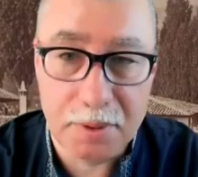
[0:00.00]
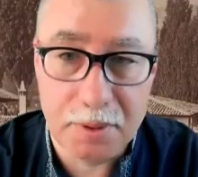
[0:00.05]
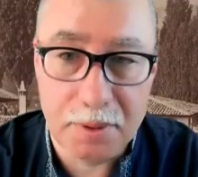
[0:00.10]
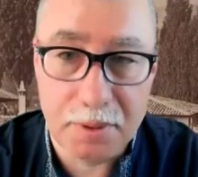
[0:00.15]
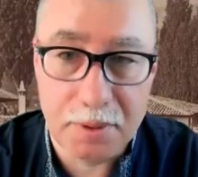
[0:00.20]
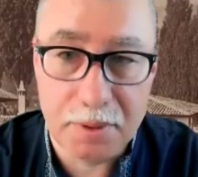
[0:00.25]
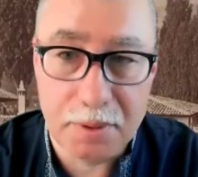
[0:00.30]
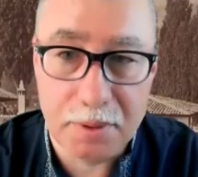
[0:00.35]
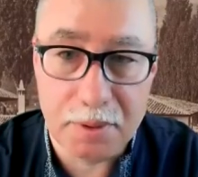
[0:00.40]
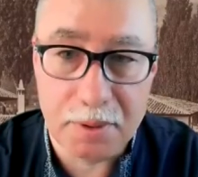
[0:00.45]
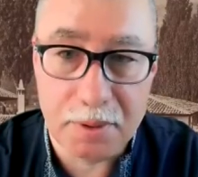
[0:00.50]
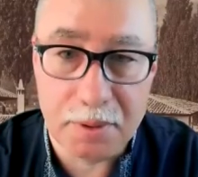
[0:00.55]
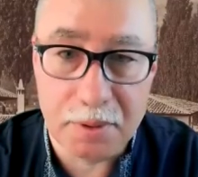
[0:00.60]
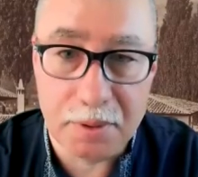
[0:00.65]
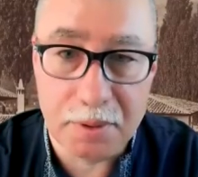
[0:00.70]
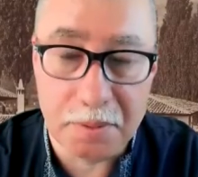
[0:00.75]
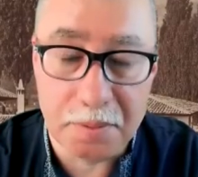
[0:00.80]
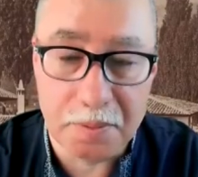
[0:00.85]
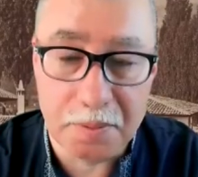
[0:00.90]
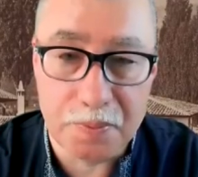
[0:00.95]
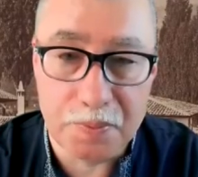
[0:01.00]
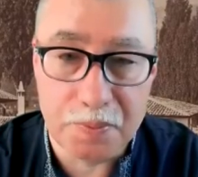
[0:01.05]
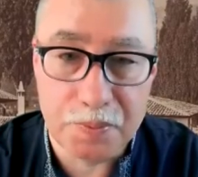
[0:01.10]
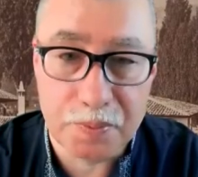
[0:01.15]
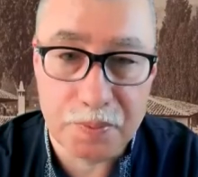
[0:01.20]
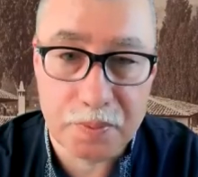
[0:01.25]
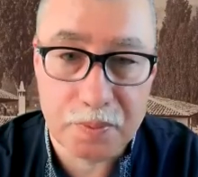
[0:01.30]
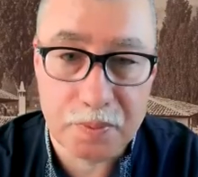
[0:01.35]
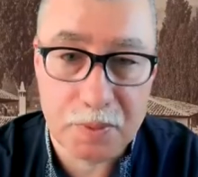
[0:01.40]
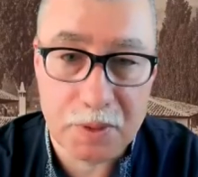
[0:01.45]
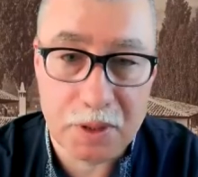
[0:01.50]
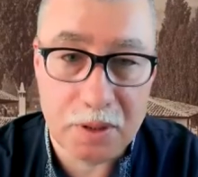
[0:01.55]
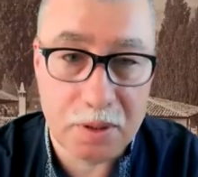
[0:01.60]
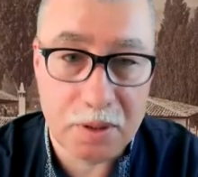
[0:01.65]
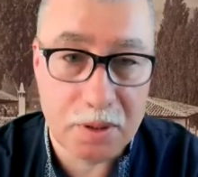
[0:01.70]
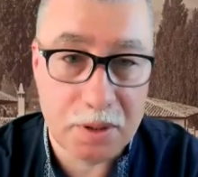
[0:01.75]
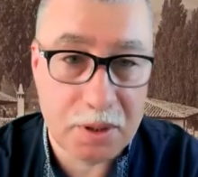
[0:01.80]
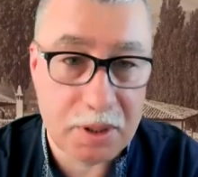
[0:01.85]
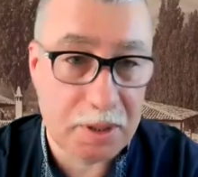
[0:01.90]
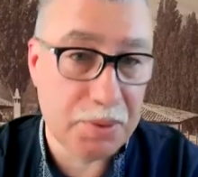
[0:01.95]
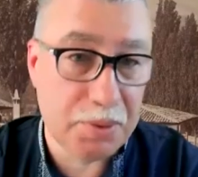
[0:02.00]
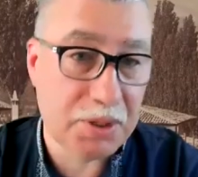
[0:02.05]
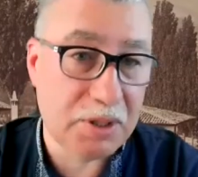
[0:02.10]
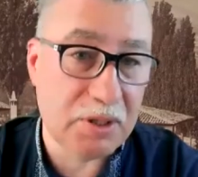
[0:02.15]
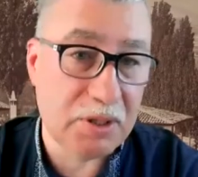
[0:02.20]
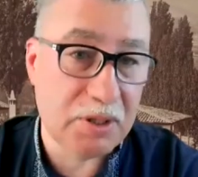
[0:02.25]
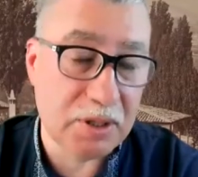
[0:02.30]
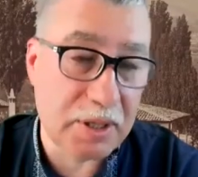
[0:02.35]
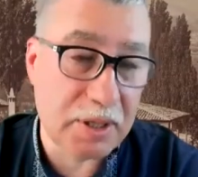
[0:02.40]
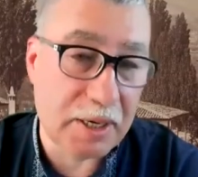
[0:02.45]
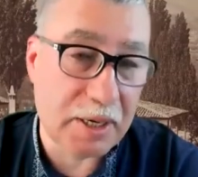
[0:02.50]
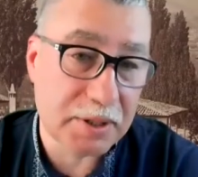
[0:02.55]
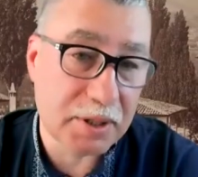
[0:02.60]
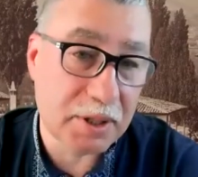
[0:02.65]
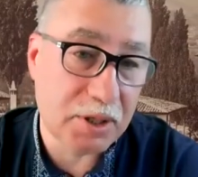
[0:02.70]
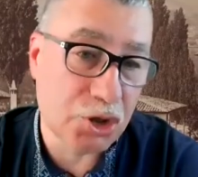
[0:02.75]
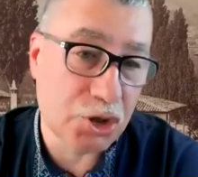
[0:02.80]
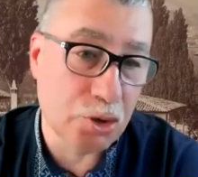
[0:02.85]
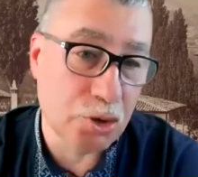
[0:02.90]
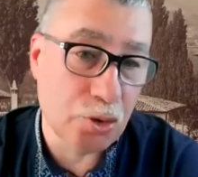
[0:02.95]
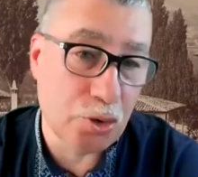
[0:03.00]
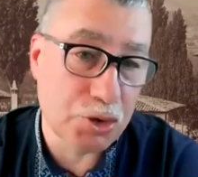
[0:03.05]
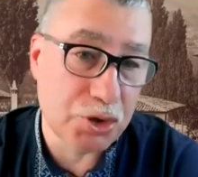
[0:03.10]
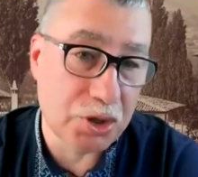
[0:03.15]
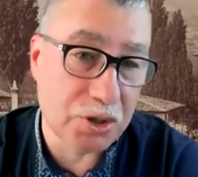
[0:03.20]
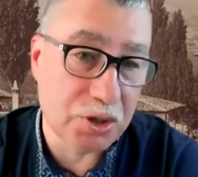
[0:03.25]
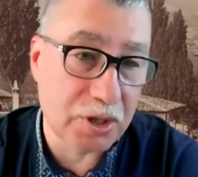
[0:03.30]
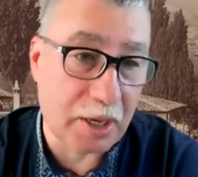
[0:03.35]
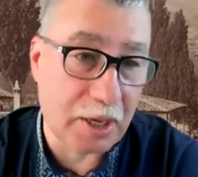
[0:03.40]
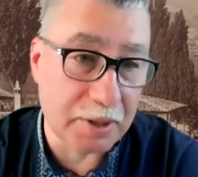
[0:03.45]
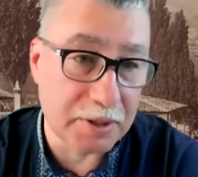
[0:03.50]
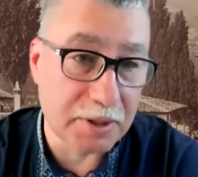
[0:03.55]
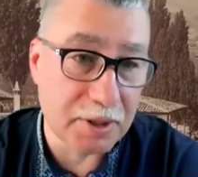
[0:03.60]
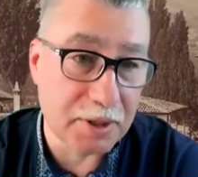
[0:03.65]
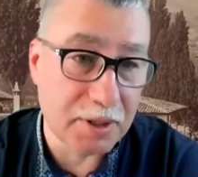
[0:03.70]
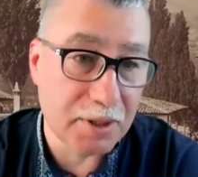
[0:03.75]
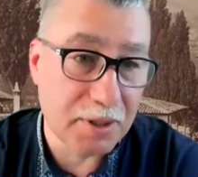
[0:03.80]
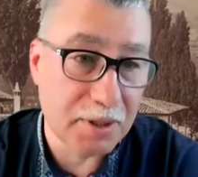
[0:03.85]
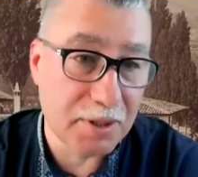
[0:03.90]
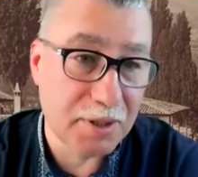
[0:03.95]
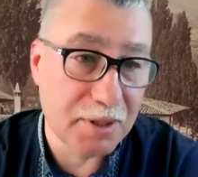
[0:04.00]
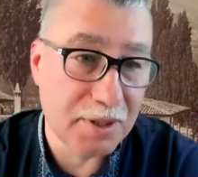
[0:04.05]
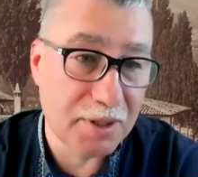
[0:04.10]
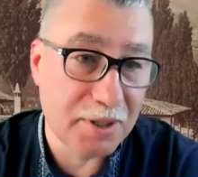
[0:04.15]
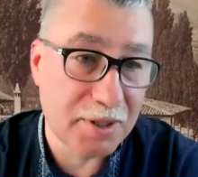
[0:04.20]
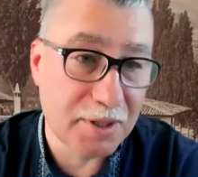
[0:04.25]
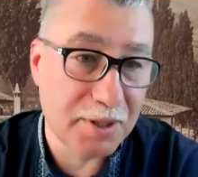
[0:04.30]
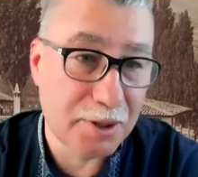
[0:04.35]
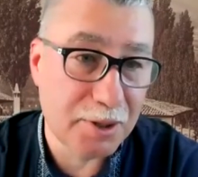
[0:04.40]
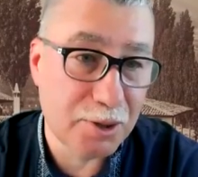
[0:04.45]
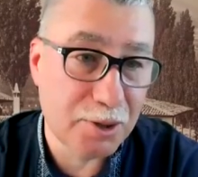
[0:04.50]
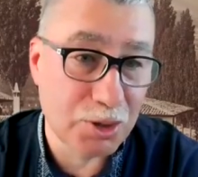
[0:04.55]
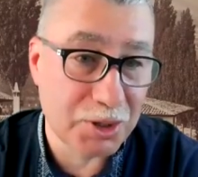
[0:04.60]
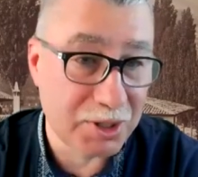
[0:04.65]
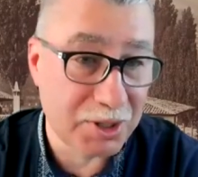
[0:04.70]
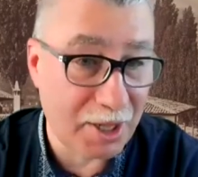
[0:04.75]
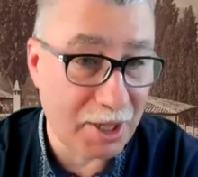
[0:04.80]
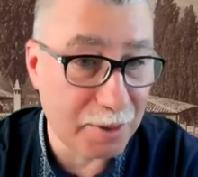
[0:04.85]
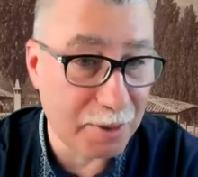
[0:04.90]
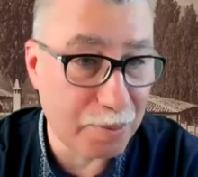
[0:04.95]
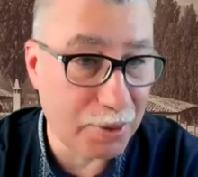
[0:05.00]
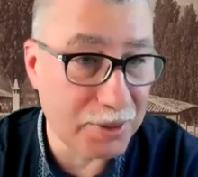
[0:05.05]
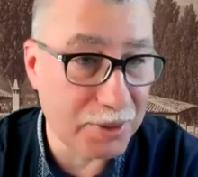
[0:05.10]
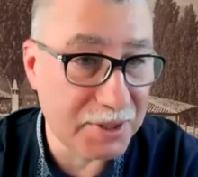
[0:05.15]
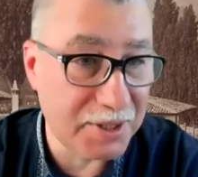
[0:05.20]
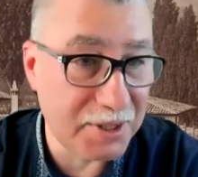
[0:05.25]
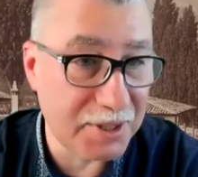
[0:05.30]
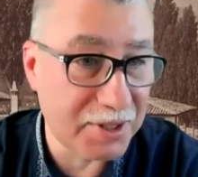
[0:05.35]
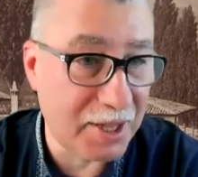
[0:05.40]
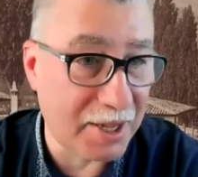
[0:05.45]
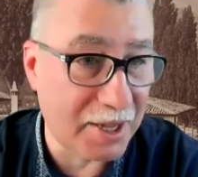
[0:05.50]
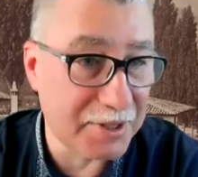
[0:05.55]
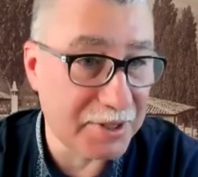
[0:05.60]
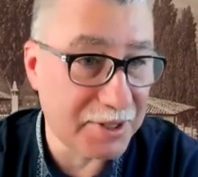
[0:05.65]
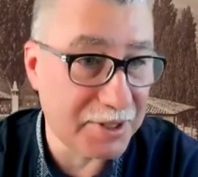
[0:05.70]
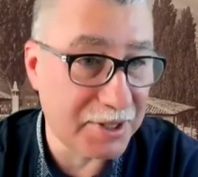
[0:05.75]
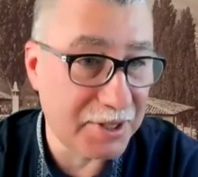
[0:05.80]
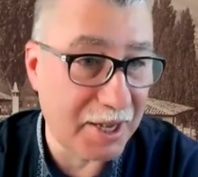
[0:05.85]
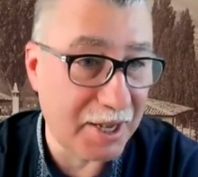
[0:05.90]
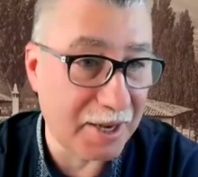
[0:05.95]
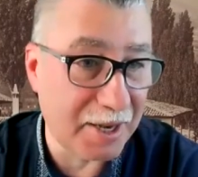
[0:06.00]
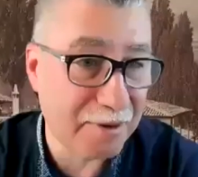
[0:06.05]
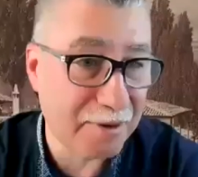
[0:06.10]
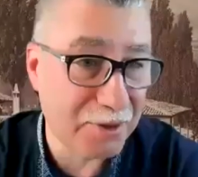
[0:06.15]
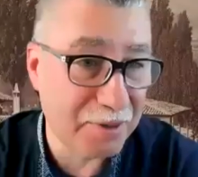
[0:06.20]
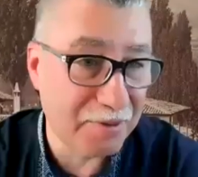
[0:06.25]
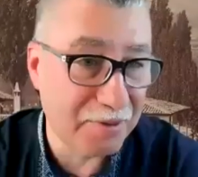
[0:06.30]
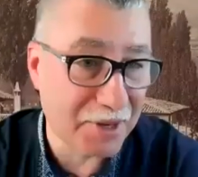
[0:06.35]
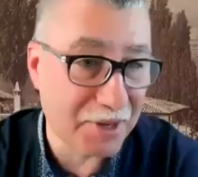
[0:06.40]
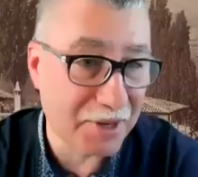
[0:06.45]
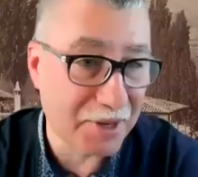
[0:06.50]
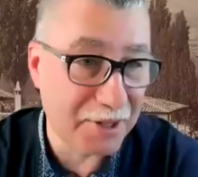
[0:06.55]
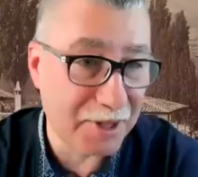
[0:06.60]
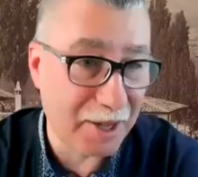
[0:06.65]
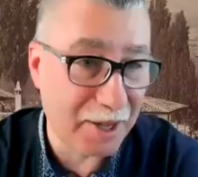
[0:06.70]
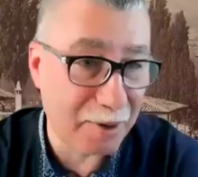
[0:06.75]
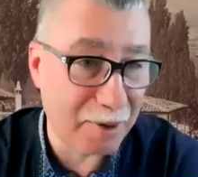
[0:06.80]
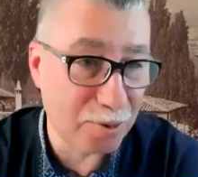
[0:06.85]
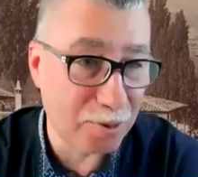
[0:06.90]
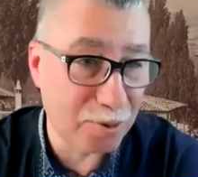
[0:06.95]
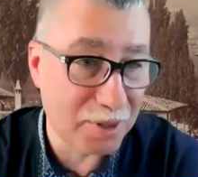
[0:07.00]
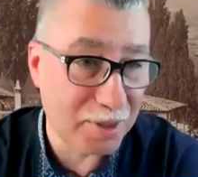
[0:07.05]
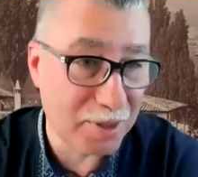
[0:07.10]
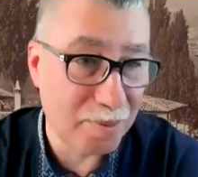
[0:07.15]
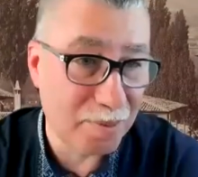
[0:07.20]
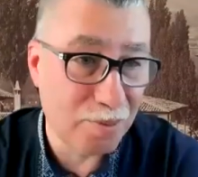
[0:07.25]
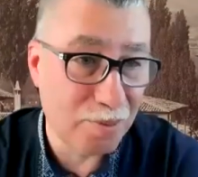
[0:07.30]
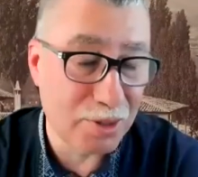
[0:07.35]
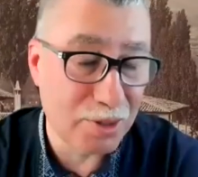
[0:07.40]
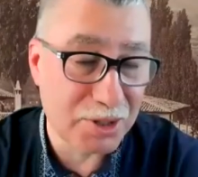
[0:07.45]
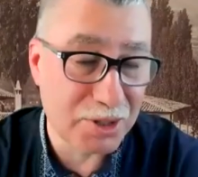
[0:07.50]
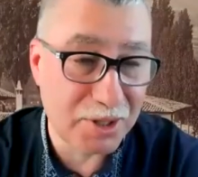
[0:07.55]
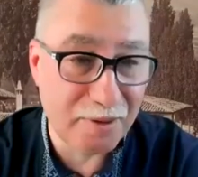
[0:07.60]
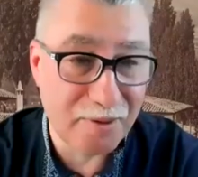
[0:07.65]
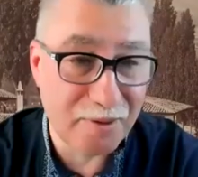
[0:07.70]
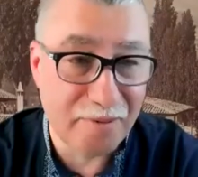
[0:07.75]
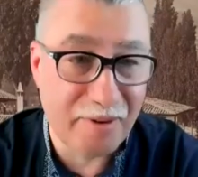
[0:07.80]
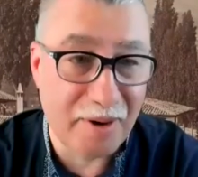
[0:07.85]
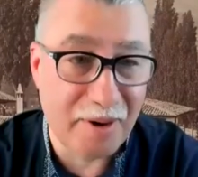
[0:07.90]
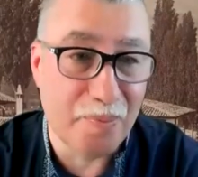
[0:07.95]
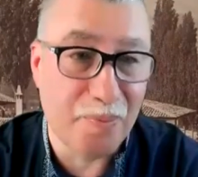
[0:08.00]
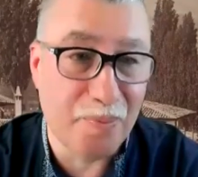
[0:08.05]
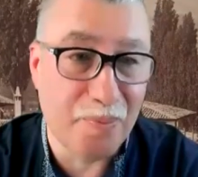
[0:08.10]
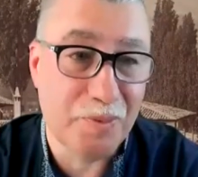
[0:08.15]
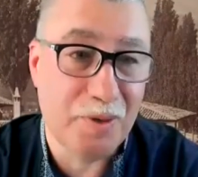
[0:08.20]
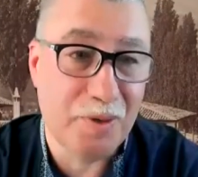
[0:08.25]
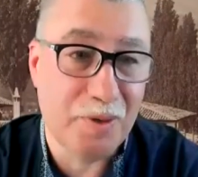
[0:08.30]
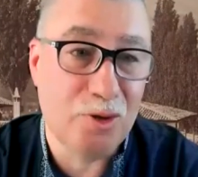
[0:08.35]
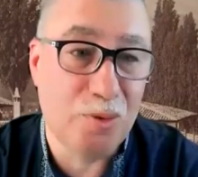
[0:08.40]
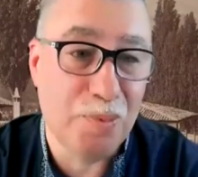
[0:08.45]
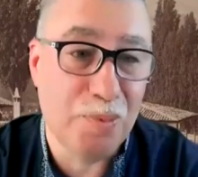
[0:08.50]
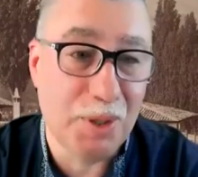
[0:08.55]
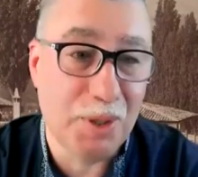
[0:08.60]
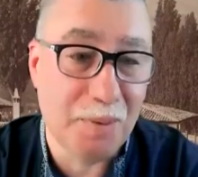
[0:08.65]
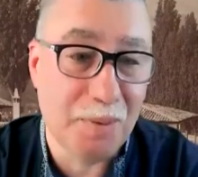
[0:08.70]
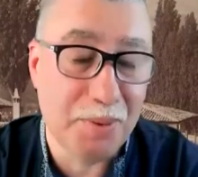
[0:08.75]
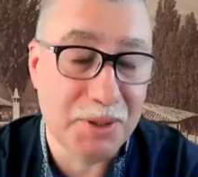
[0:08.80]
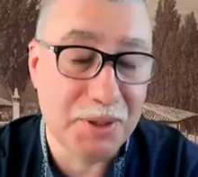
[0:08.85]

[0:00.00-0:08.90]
For example, Crimean Tatar women's dances. Who knows about these dances and how they look?